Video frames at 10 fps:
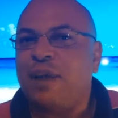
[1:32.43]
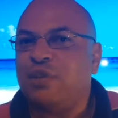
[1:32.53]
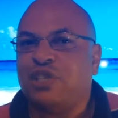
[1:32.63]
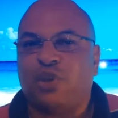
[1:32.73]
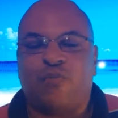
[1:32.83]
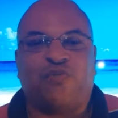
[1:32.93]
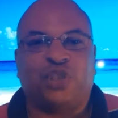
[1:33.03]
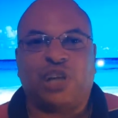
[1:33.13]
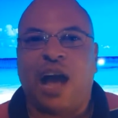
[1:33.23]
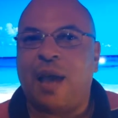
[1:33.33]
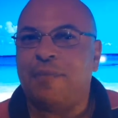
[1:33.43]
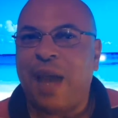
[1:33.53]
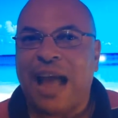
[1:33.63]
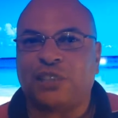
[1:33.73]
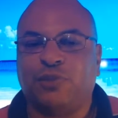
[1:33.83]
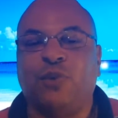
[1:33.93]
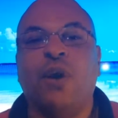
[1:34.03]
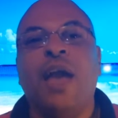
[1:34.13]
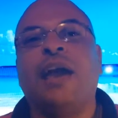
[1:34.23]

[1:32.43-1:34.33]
He was shy, bashful.